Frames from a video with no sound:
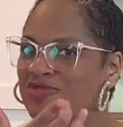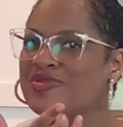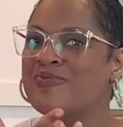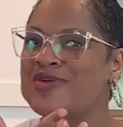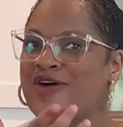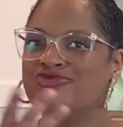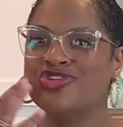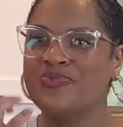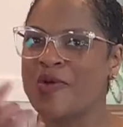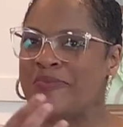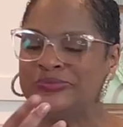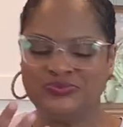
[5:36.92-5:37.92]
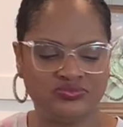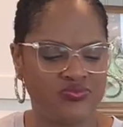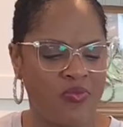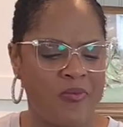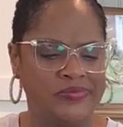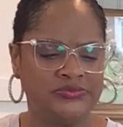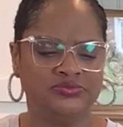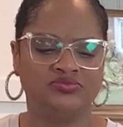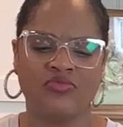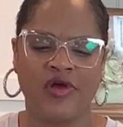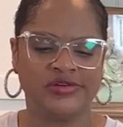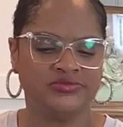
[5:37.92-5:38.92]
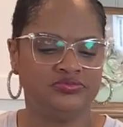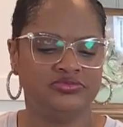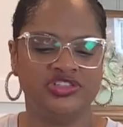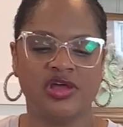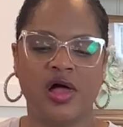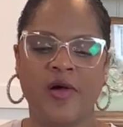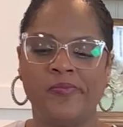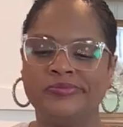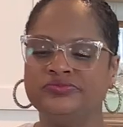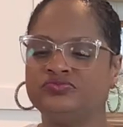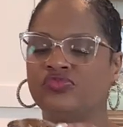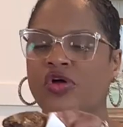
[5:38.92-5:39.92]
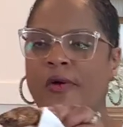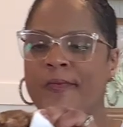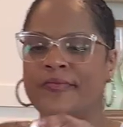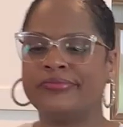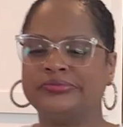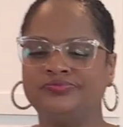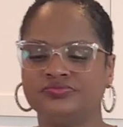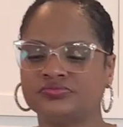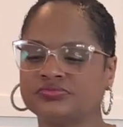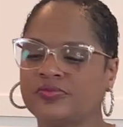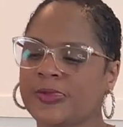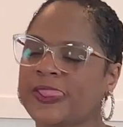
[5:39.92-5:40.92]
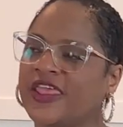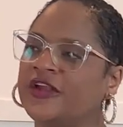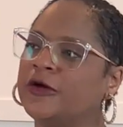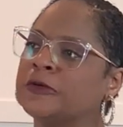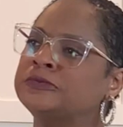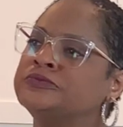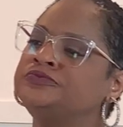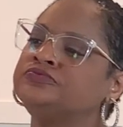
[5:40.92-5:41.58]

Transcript: My mouth dripping. Y'all, look, look, look.